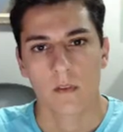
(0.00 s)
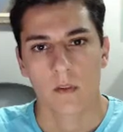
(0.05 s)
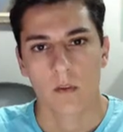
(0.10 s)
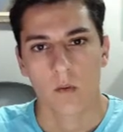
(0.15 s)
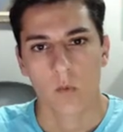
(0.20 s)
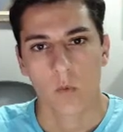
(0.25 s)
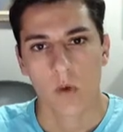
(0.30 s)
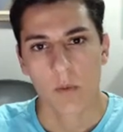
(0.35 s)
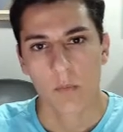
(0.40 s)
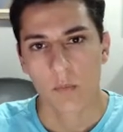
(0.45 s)

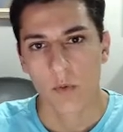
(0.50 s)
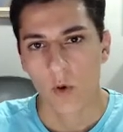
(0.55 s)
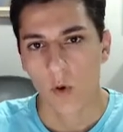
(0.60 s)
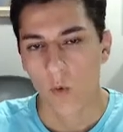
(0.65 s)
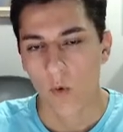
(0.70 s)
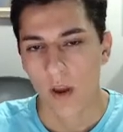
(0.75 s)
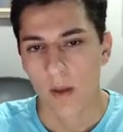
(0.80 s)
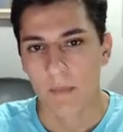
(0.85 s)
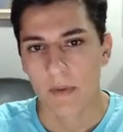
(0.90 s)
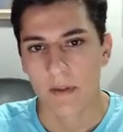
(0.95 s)
When
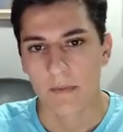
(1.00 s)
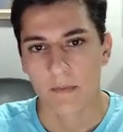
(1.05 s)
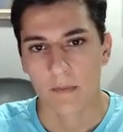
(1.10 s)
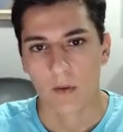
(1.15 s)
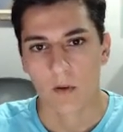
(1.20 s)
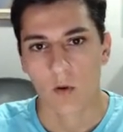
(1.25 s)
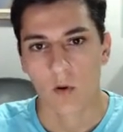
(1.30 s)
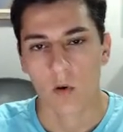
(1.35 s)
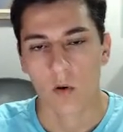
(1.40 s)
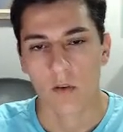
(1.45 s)
programming
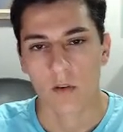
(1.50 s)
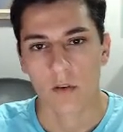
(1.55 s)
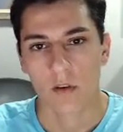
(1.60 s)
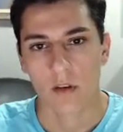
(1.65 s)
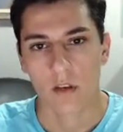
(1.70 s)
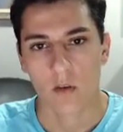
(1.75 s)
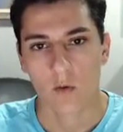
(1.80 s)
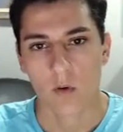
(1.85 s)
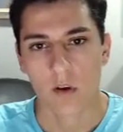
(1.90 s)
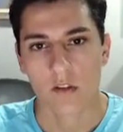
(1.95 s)
on
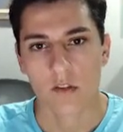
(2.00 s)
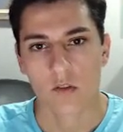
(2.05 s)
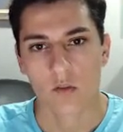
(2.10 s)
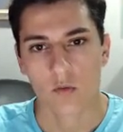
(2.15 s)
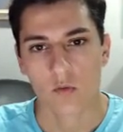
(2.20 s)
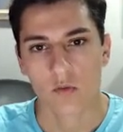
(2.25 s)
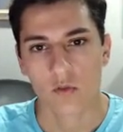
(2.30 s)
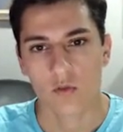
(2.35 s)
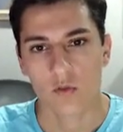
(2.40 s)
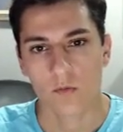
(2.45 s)
Android
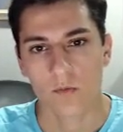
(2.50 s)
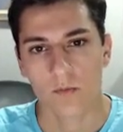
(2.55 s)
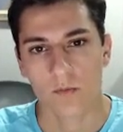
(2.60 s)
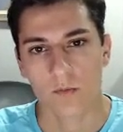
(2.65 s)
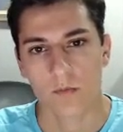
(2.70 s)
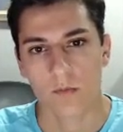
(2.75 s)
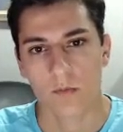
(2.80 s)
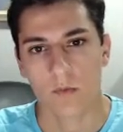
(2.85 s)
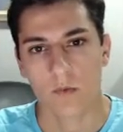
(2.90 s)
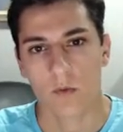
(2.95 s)
Studio,
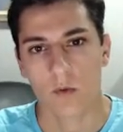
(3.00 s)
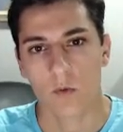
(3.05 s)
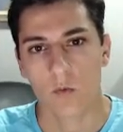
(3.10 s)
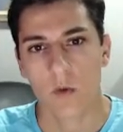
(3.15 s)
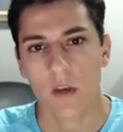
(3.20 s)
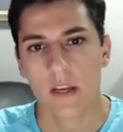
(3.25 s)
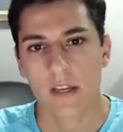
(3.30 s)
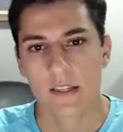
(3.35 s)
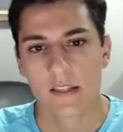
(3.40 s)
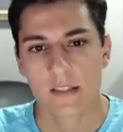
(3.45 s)
we
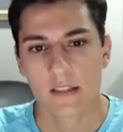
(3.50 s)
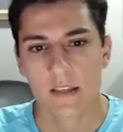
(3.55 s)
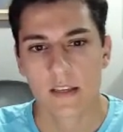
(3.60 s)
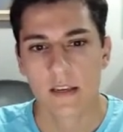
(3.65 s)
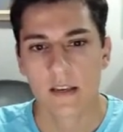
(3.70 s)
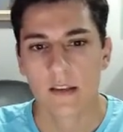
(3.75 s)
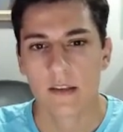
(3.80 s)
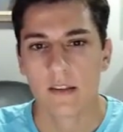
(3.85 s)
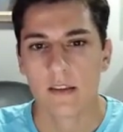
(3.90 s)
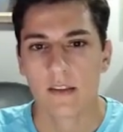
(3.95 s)
can
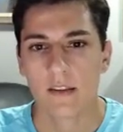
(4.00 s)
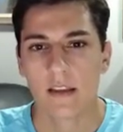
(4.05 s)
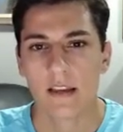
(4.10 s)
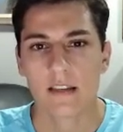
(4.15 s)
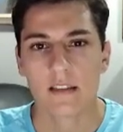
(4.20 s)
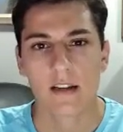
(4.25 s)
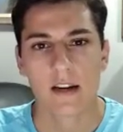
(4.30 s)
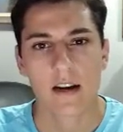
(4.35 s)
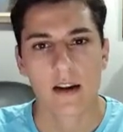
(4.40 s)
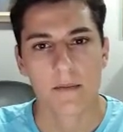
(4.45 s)
see
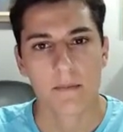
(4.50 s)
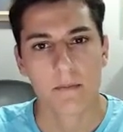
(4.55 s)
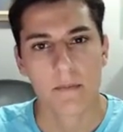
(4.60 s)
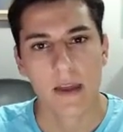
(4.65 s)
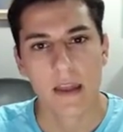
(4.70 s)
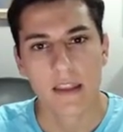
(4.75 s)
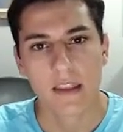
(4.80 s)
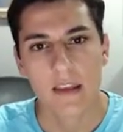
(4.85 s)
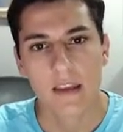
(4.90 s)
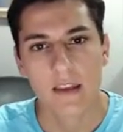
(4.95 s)
that are
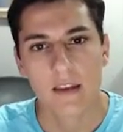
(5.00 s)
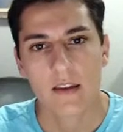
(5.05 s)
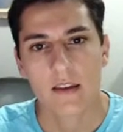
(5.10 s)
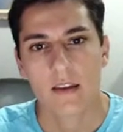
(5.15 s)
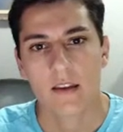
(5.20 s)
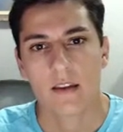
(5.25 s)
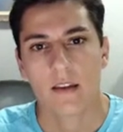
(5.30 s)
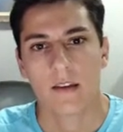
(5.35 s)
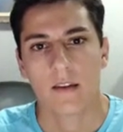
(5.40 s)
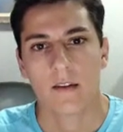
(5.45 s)
many
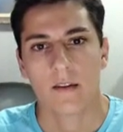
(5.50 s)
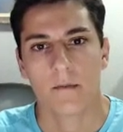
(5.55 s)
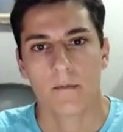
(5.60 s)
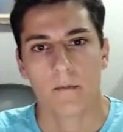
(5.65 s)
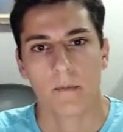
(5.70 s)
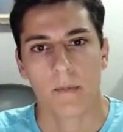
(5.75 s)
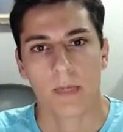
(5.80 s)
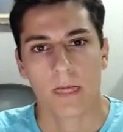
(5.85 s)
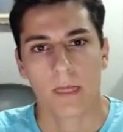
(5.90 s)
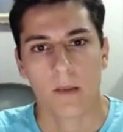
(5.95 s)

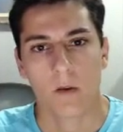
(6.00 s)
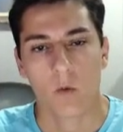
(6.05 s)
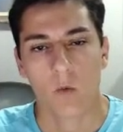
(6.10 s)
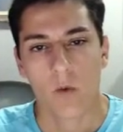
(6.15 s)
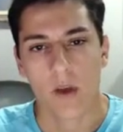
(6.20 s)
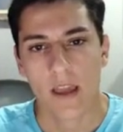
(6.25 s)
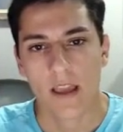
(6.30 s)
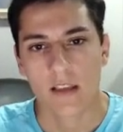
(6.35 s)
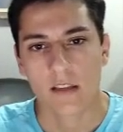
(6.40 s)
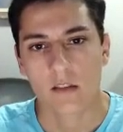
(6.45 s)

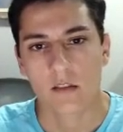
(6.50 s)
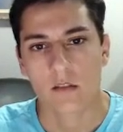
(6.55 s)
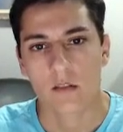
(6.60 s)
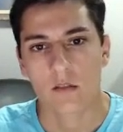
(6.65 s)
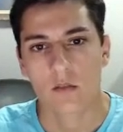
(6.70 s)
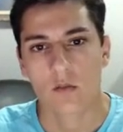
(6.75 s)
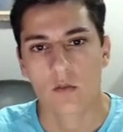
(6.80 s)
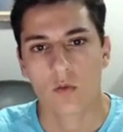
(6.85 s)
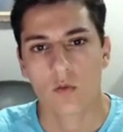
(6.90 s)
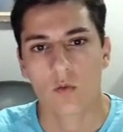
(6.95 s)
ways
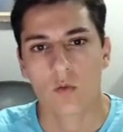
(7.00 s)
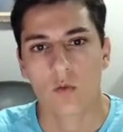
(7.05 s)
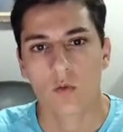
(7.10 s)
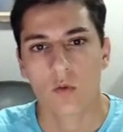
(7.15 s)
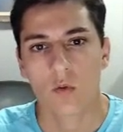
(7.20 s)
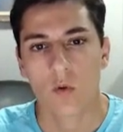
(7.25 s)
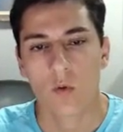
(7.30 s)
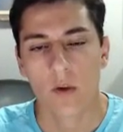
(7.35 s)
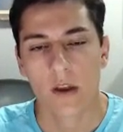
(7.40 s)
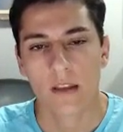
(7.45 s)
to
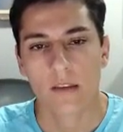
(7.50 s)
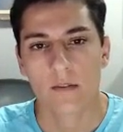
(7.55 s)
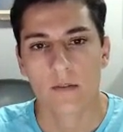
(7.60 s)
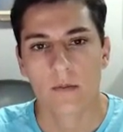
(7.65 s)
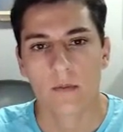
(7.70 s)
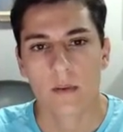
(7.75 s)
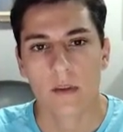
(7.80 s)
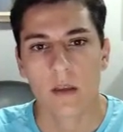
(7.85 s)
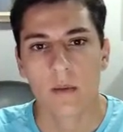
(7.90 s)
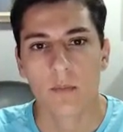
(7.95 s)
create
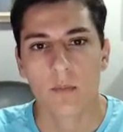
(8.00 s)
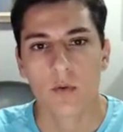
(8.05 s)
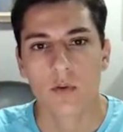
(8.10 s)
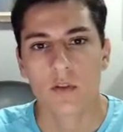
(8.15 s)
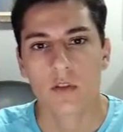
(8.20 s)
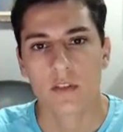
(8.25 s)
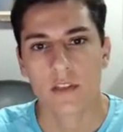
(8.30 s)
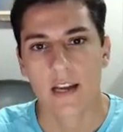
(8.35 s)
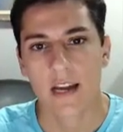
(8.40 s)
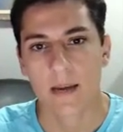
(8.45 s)
input
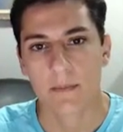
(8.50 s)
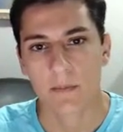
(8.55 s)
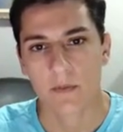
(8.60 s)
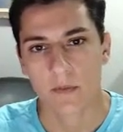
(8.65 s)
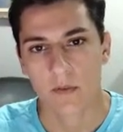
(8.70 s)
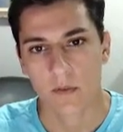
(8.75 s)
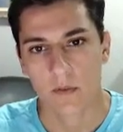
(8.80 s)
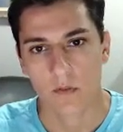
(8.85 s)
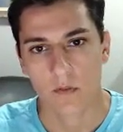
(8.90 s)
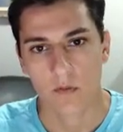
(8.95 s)

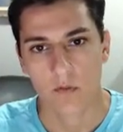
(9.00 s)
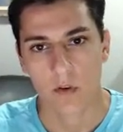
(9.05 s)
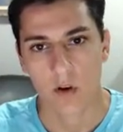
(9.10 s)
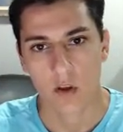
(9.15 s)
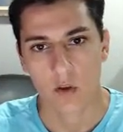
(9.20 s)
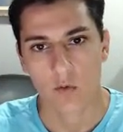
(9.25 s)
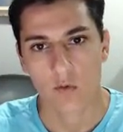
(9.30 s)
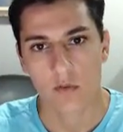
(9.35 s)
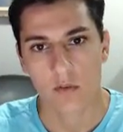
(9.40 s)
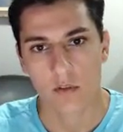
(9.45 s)
types for
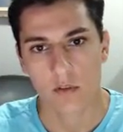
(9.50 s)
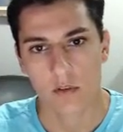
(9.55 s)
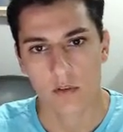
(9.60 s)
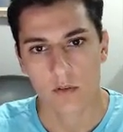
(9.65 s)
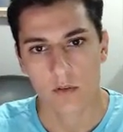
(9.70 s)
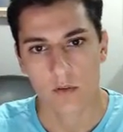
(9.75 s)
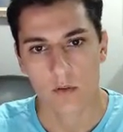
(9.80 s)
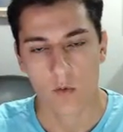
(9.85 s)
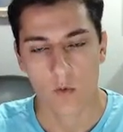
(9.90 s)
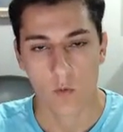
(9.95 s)
user
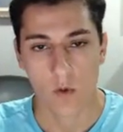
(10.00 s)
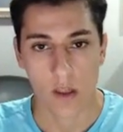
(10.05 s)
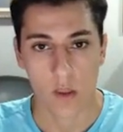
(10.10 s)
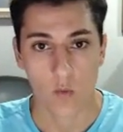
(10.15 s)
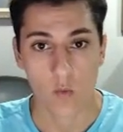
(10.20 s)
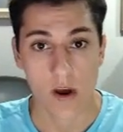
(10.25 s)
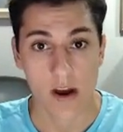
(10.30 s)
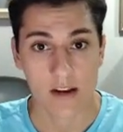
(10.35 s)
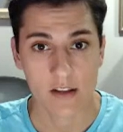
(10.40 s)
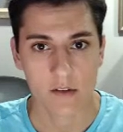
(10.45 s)
when
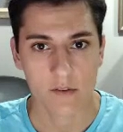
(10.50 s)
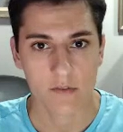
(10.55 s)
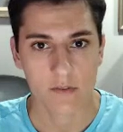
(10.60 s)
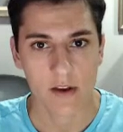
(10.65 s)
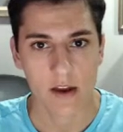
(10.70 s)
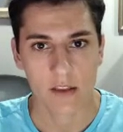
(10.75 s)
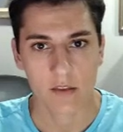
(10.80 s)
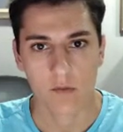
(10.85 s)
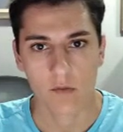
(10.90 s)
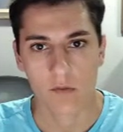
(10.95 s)
we are
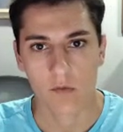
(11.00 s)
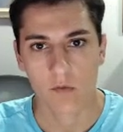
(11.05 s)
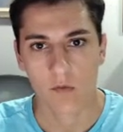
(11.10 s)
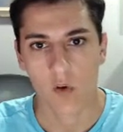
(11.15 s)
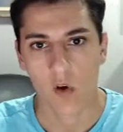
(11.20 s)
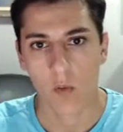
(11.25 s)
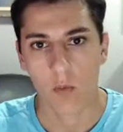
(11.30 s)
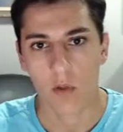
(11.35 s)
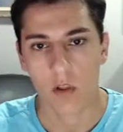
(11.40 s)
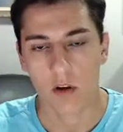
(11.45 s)
defining
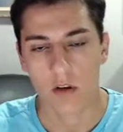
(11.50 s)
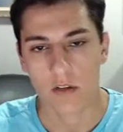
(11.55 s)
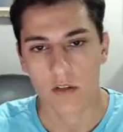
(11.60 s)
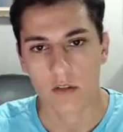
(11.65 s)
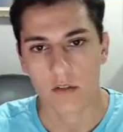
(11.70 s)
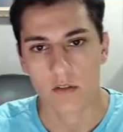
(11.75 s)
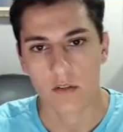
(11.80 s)
formulas.